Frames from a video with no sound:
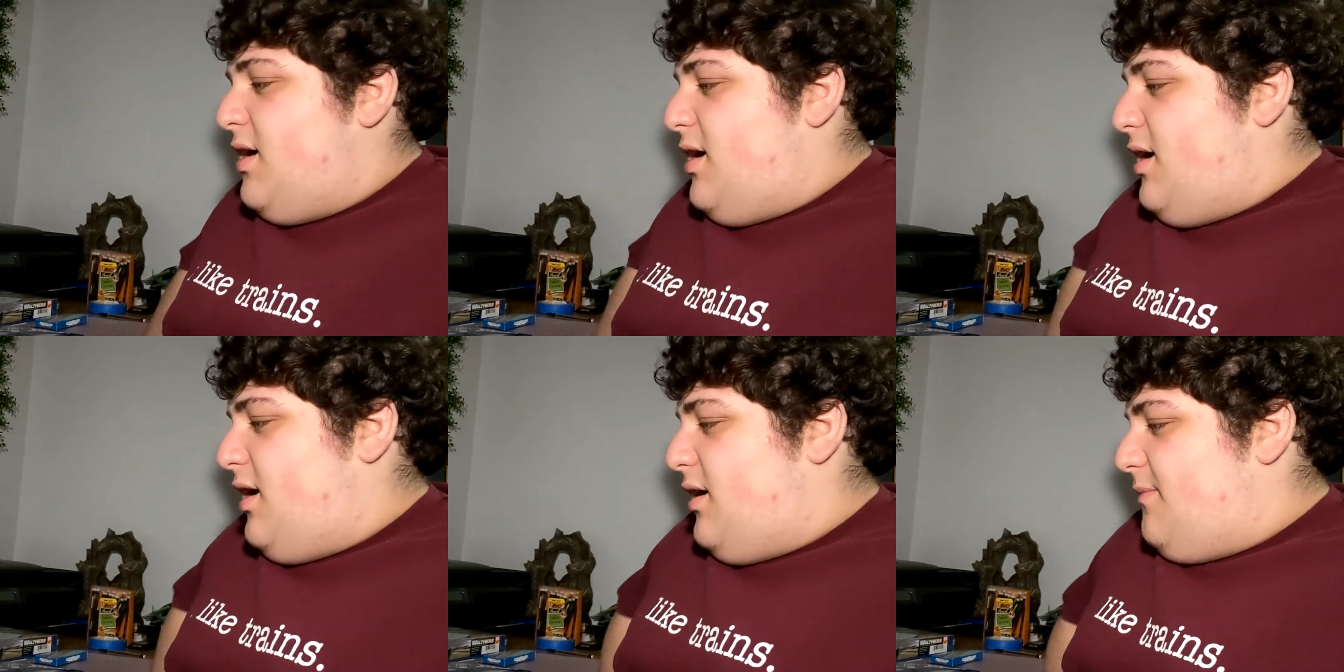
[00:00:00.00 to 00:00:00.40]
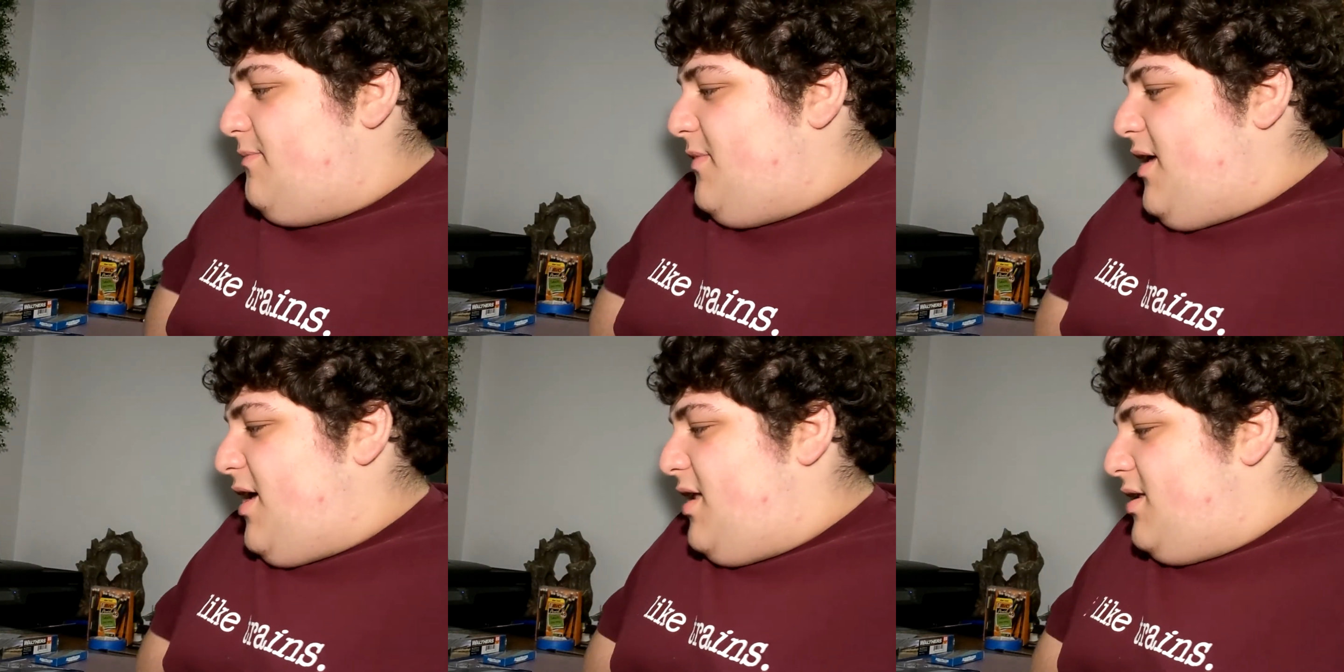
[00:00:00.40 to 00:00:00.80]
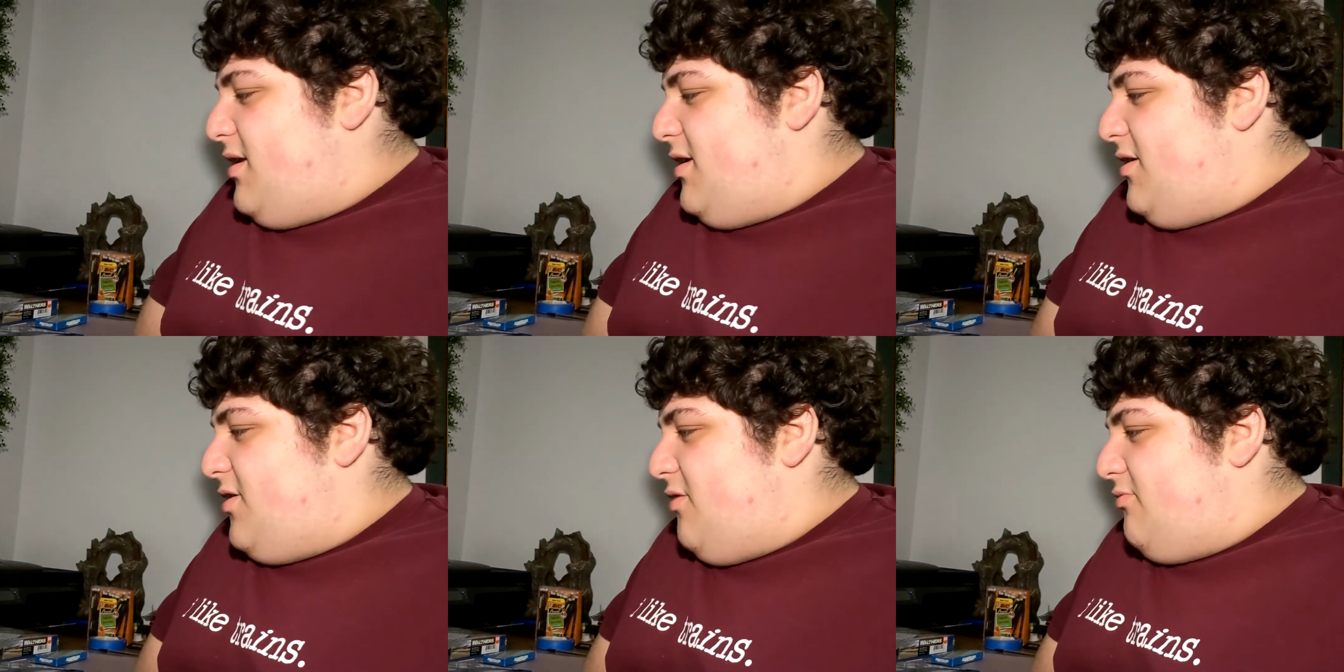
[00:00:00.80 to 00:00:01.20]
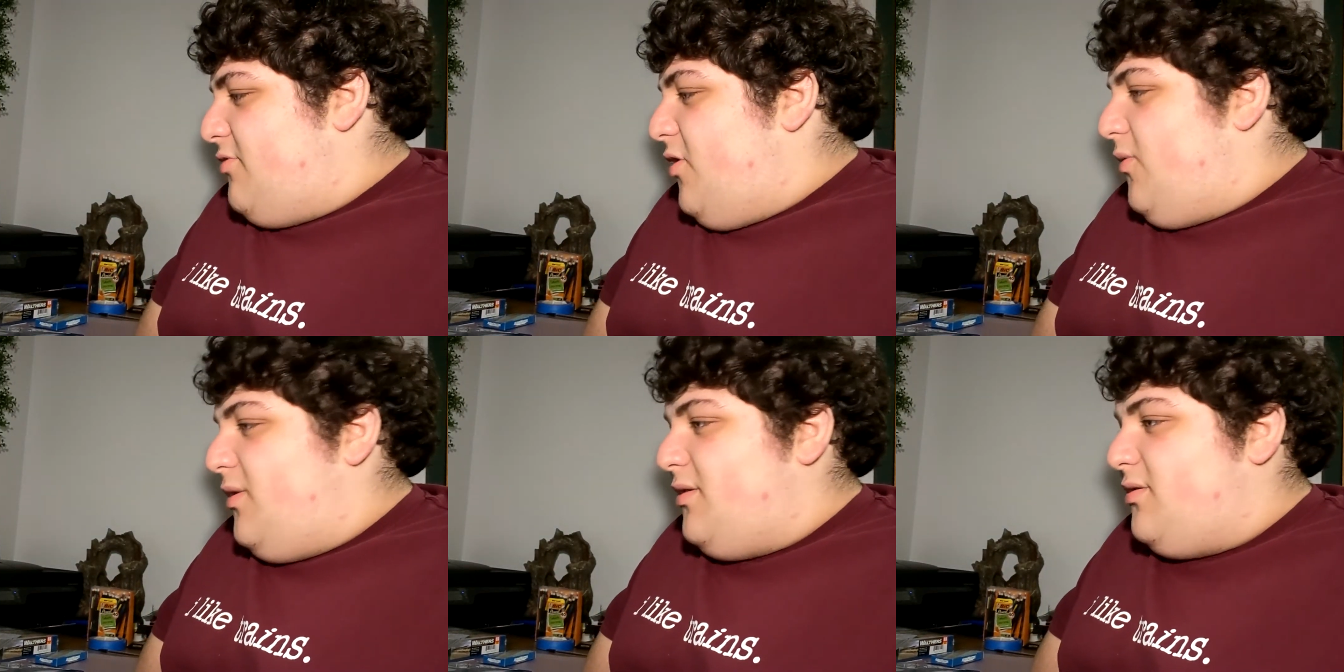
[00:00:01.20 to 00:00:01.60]
and
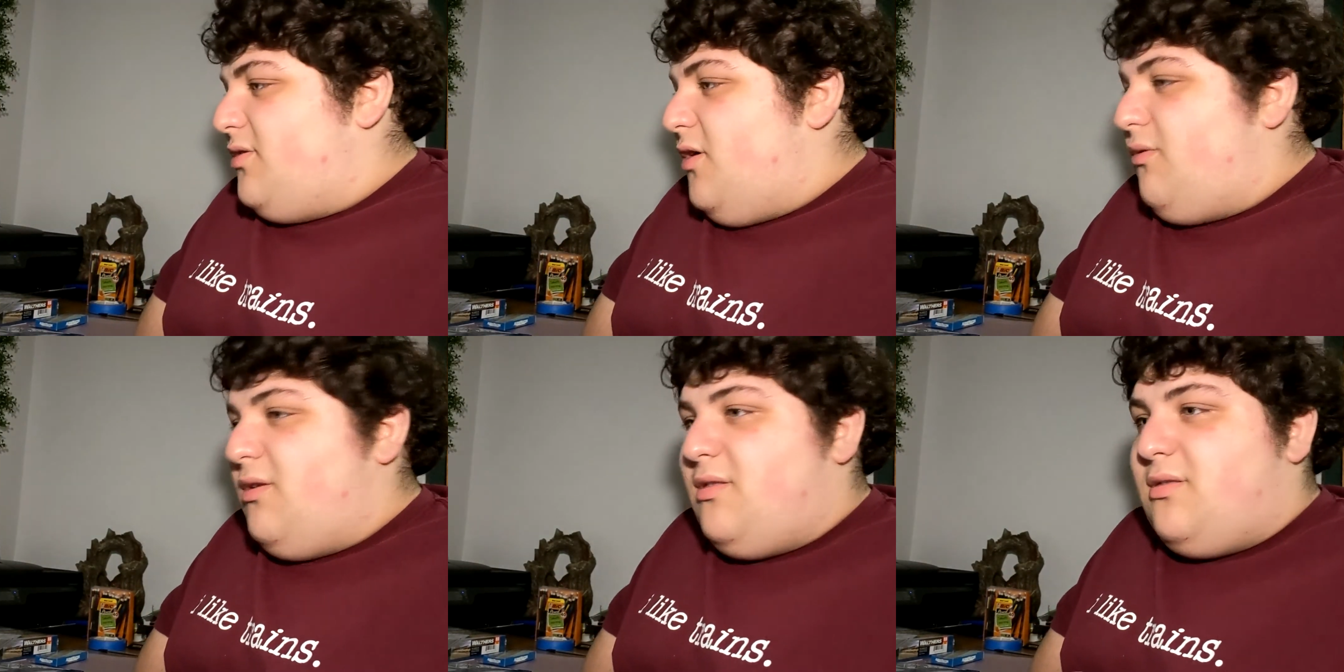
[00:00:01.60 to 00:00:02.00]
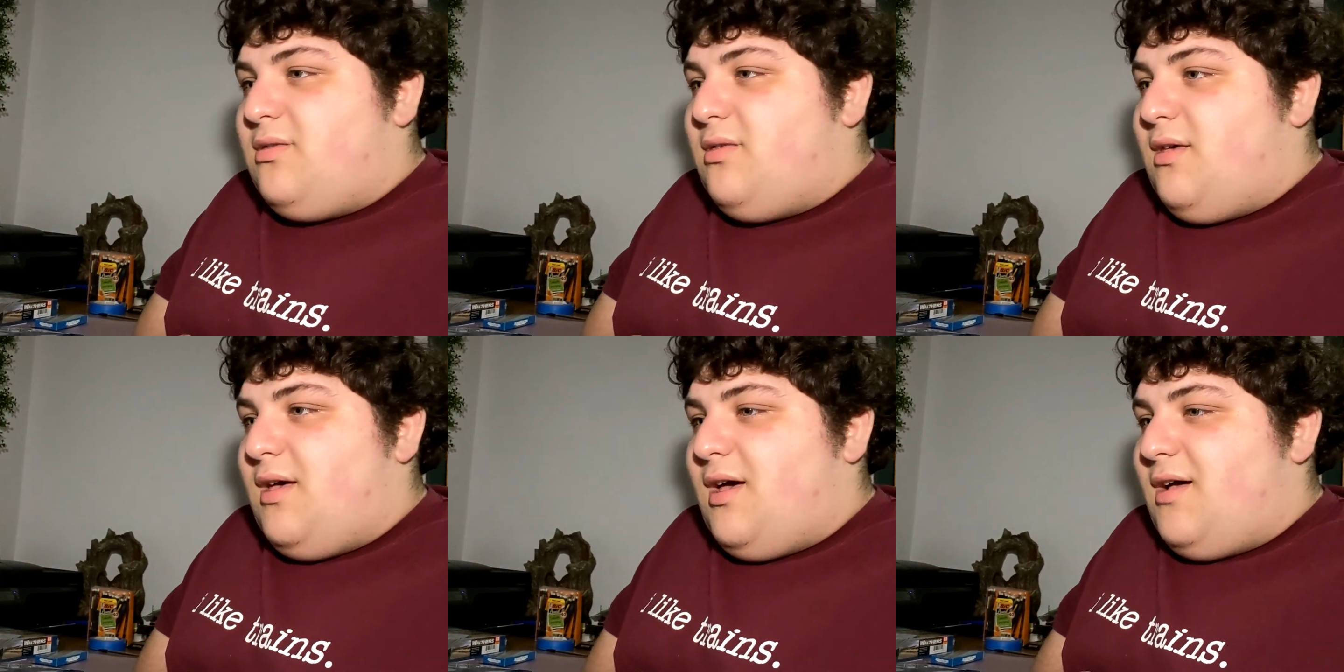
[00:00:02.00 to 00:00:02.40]
no one's